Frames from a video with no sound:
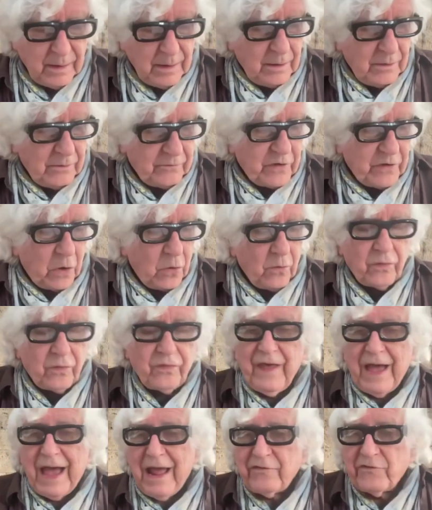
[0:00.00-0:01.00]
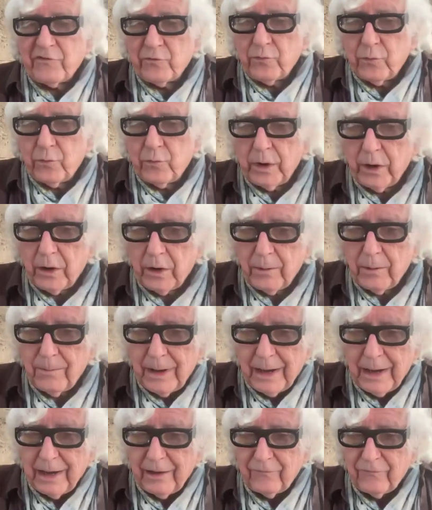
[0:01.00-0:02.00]
So that's where
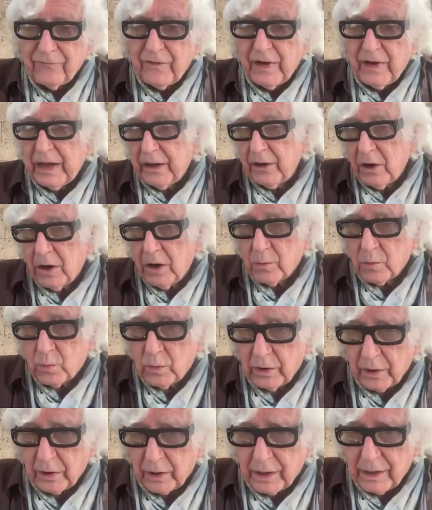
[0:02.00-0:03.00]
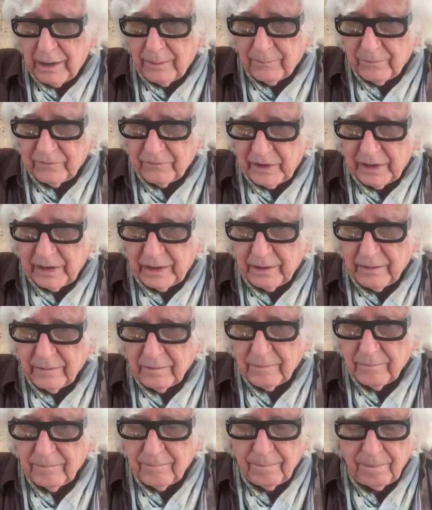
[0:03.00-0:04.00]
my fine art work comes in.
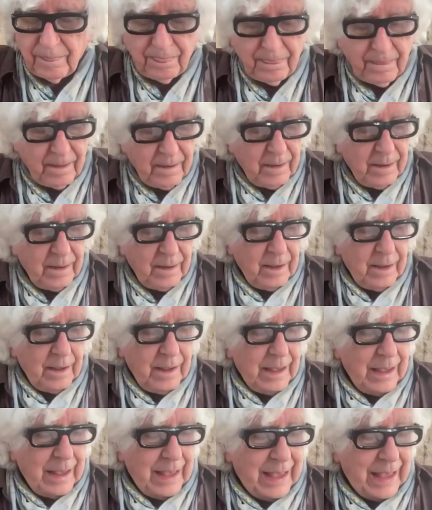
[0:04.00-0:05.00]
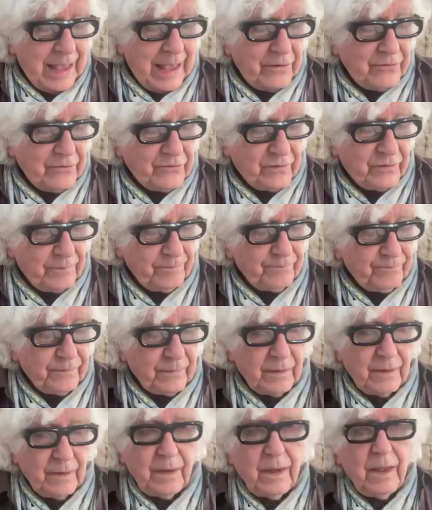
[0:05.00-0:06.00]
And
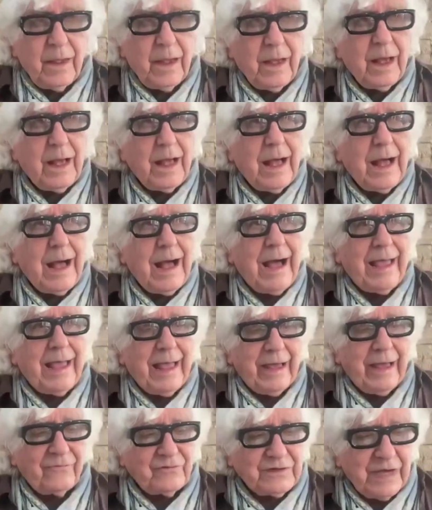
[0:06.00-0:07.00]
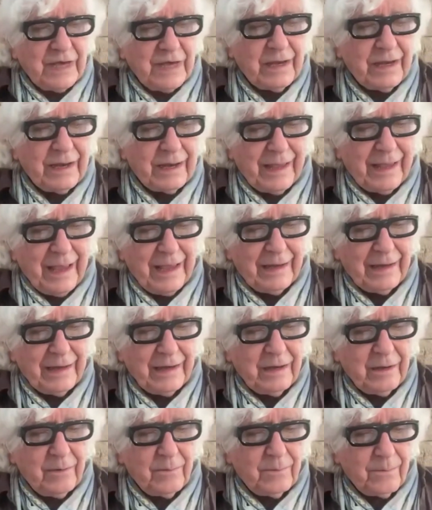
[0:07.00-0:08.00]
I have
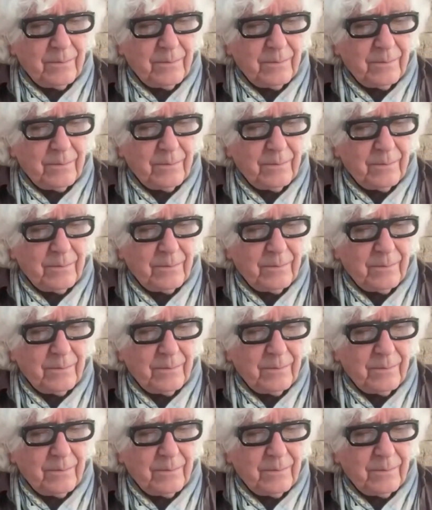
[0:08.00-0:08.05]
dedicated